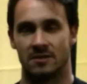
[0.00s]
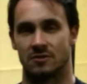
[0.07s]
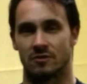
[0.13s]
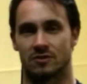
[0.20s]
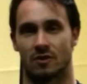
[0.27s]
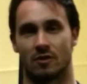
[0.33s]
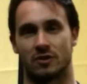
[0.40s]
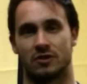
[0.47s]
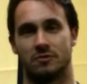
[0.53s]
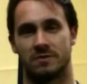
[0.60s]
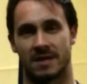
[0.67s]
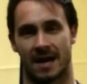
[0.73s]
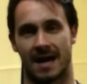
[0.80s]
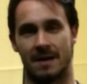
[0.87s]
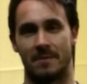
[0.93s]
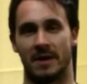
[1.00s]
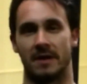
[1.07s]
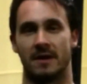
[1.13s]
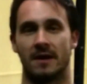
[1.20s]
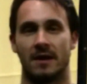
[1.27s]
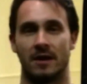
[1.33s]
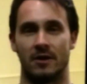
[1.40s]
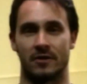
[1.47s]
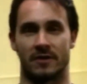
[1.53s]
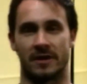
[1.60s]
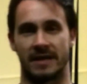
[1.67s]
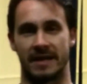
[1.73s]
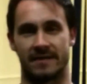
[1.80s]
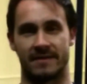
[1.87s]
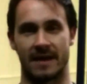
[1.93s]
So as long as you time it, you're
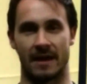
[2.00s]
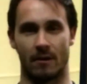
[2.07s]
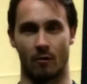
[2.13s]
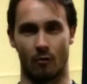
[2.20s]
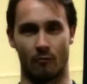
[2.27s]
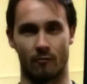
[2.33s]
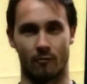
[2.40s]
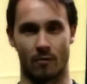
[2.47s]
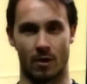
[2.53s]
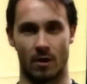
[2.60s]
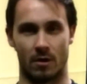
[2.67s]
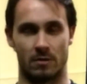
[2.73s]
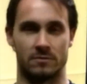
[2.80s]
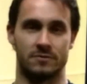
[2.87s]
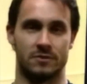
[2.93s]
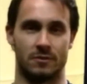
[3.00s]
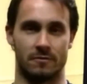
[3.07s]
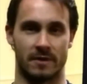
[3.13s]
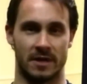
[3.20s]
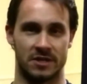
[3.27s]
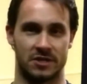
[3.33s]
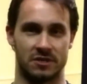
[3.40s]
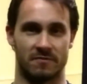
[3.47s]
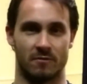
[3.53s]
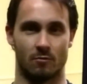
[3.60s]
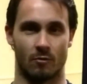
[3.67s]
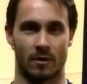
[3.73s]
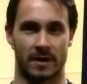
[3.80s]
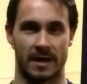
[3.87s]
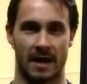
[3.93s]
going to get that overall duration of the
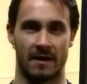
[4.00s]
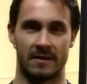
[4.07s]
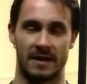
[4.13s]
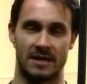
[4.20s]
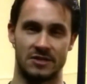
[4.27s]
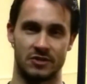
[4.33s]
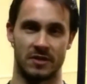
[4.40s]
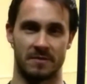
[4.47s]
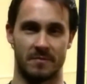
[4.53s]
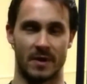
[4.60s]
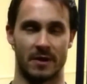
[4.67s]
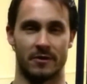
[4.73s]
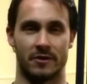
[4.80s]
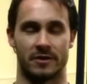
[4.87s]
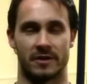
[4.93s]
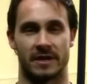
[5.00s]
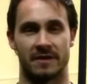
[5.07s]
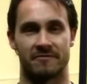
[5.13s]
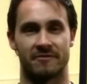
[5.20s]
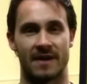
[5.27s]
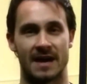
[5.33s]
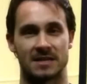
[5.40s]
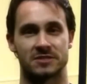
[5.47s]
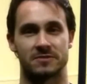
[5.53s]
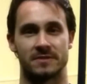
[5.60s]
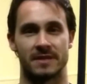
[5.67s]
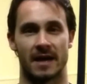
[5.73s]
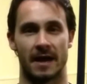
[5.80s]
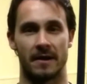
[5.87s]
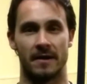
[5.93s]
workout, and as you get better, you're going to get faster
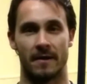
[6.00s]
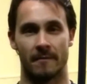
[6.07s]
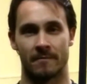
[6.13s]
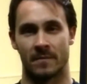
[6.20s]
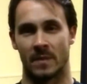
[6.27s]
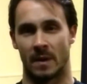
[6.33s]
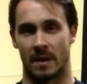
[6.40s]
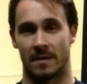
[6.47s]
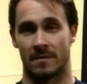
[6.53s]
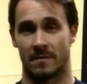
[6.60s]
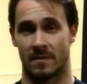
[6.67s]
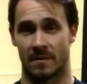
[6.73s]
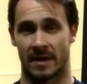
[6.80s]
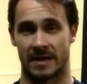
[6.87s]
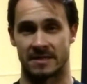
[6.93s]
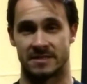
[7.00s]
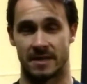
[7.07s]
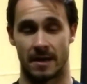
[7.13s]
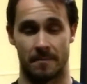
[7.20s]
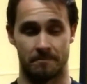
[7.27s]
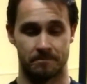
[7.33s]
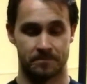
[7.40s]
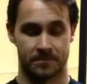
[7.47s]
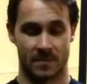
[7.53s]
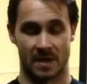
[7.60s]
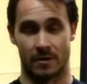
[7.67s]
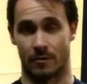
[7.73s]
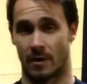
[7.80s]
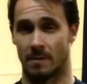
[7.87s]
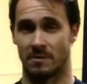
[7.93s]
in that. Like I said,
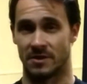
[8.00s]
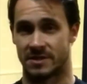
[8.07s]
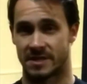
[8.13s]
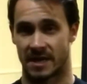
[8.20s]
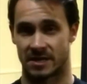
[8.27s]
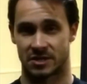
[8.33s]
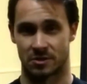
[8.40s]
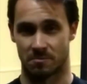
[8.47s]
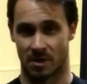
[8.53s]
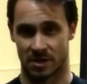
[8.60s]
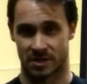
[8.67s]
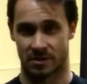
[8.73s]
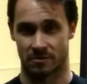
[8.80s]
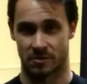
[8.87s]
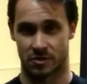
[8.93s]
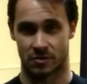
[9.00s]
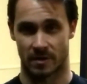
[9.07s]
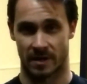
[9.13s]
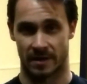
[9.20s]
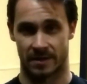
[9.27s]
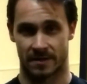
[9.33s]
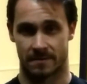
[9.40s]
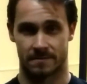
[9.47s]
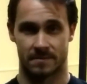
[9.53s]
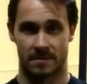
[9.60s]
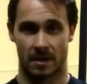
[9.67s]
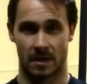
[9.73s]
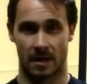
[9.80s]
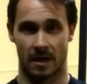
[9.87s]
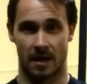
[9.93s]
you're able to test your muscular strength
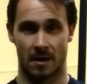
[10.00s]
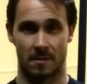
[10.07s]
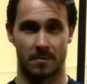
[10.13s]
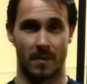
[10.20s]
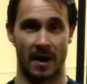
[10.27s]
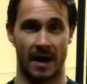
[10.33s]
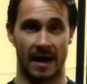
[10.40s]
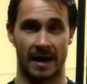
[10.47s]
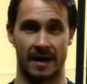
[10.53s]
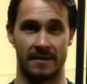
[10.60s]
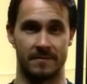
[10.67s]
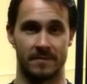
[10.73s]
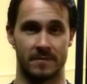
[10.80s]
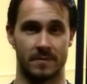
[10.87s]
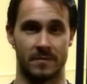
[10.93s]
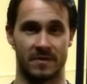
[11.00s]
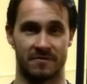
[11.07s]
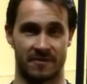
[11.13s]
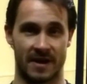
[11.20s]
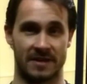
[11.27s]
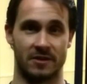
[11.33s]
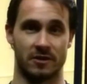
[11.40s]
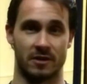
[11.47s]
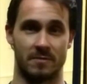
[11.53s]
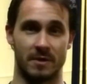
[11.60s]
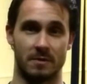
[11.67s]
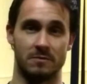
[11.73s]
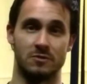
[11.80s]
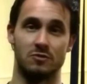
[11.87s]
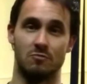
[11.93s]
by the fact that you're going to be
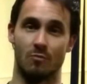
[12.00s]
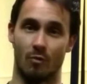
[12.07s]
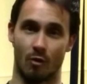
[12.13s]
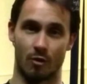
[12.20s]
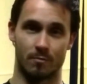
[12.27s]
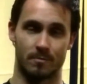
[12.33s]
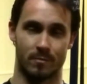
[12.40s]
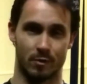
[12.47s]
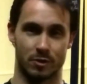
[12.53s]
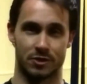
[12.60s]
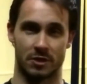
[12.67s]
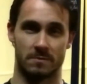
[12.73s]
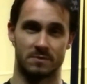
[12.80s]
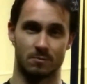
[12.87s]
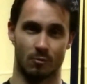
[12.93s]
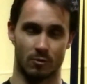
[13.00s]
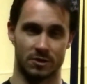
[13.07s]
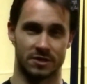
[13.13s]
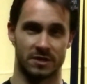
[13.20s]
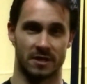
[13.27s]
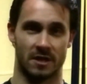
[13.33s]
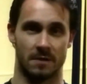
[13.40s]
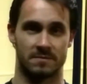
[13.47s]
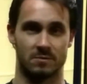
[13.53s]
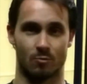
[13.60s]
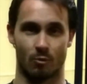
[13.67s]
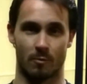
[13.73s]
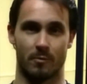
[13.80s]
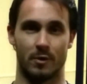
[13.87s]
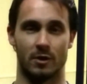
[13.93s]
able to do more push-ups, more sit-ups,
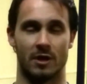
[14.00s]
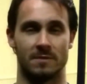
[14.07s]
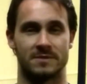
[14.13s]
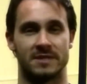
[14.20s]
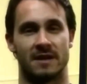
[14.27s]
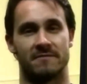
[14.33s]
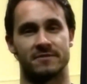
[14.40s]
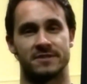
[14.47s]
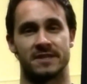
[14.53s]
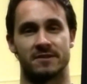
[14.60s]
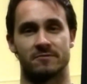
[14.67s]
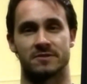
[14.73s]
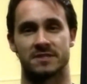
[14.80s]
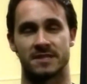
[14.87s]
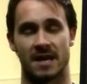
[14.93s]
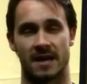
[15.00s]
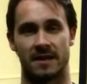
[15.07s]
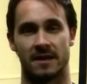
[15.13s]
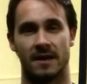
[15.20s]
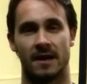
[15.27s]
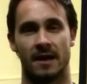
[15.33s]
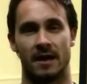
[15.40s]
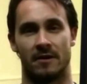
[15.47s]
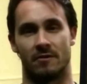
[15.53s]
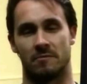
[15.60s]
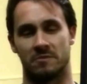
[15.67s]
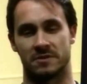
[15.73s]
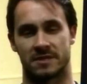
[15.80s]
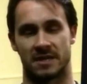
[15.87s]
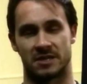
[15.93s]
more pull-ups in every single set. You're
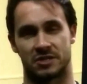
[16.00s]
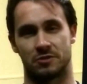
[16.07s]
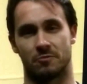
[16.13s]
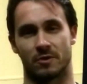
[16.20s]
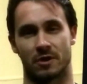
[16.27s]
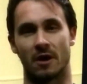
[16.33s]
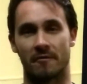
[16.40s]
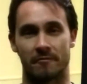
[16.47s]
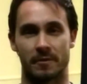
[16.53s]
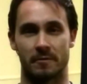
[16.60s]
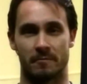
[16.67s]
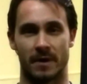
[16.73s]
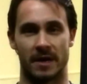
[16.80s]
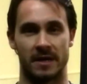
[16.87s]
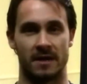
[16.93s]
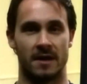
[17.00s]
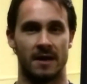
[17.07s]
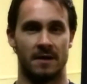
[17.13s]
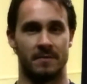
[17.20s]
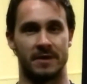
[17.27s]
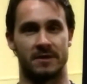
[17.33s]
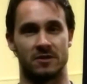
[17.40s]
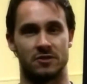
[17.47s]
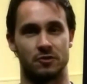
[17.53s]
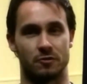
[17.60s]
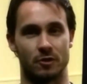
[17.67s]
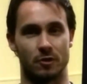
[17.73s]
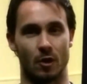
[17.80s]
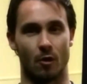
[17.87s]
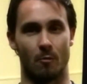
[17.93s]
able to test your recovery rate because you
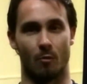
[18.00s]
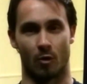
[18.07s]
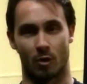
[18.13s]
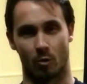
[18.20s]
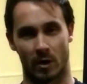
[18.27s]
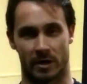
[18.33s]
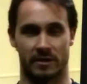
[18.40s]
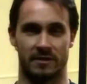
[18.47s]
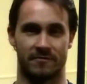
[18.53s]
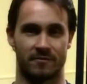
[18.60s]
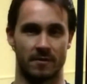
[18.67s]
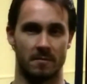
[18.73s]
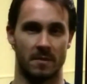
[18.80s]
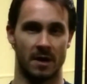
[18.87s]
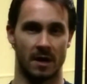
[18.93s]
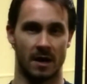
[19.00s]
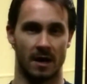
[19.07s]
can go more quickly from